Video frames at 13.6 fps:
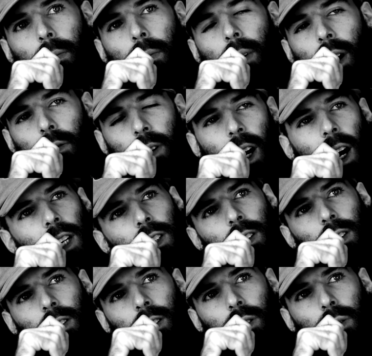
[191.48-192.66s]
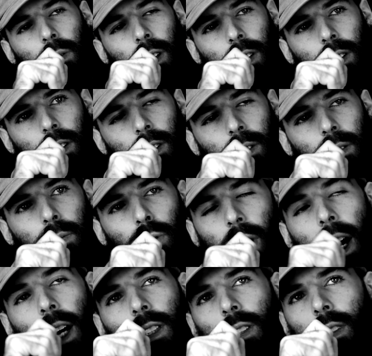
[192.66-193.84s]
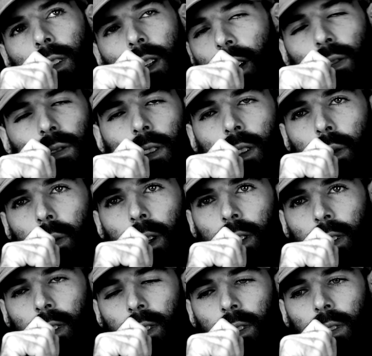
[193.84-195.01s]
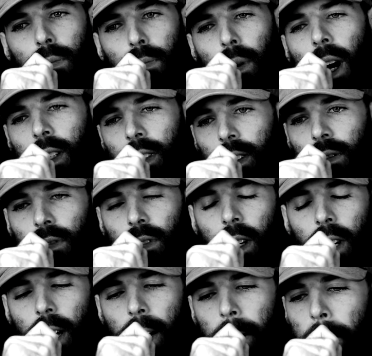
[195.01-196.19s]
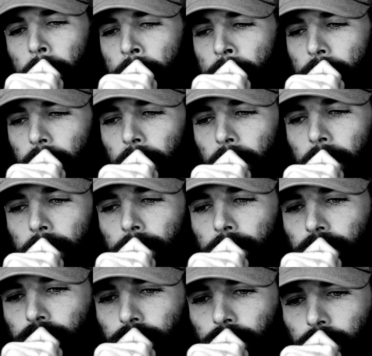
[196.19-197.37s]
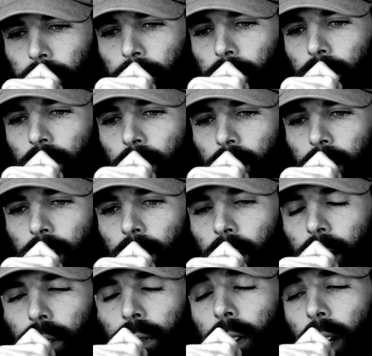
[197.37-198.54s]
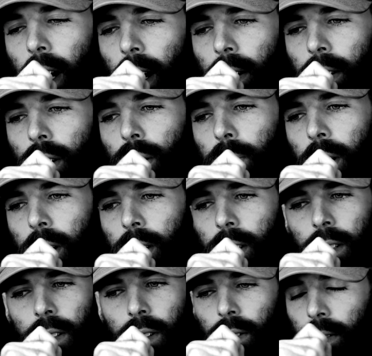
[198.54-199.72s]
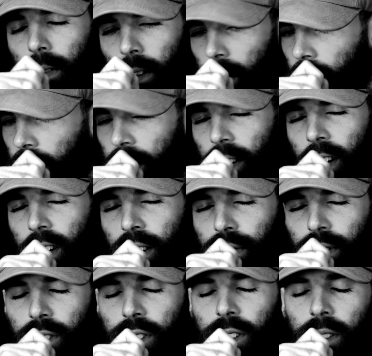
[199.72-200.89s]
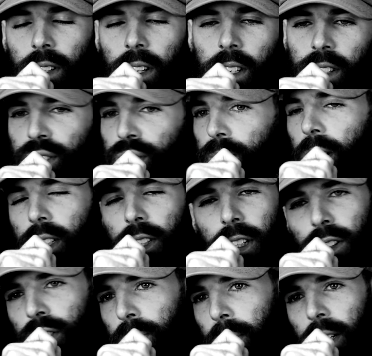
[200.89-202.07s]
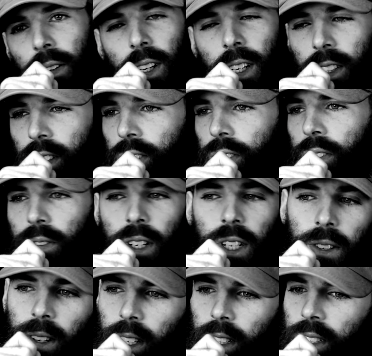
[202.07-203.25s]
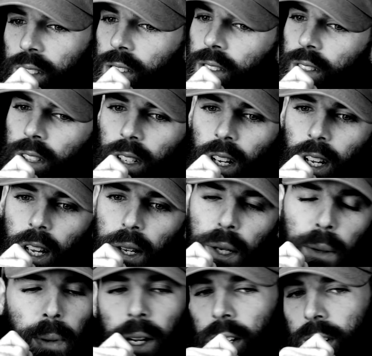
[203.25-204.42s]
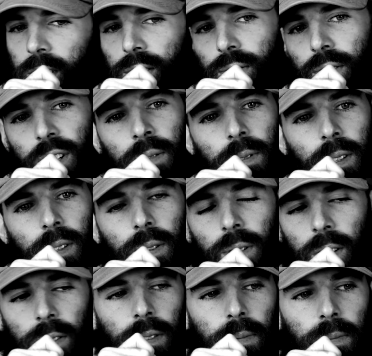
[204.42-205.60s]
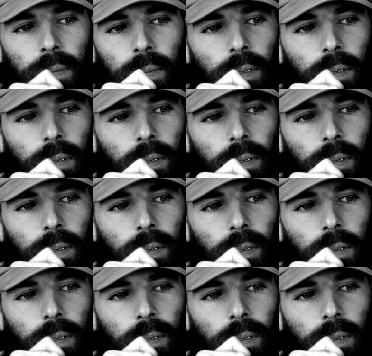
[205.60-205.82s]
my reactions to different situations positive. Um, and through that, I would hope that, later on in the future that either my children, my grandchildren, great grandchildren, parents, family, whoever,